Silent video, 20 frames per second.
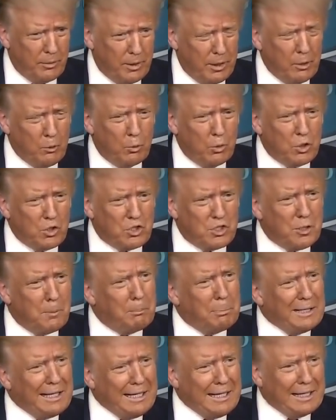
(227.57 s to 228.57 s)
It was
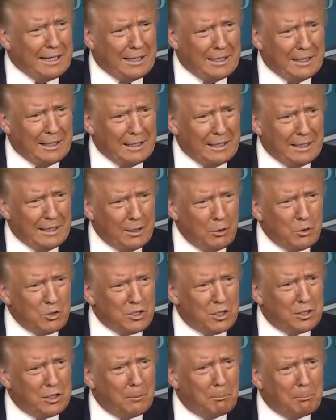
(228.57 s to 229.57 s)
depleted. It
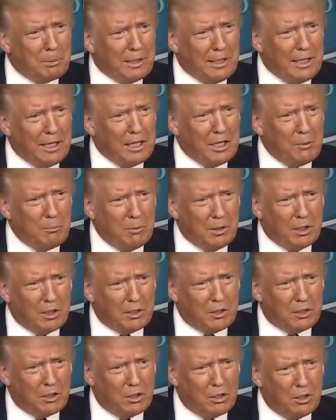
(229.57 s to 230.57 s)
was a depleted
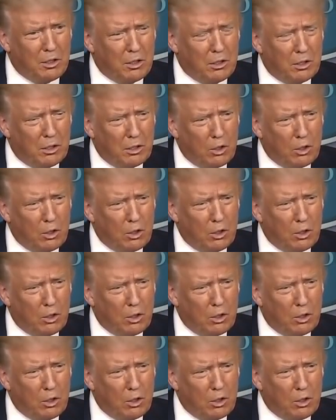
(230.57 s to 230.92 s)
military.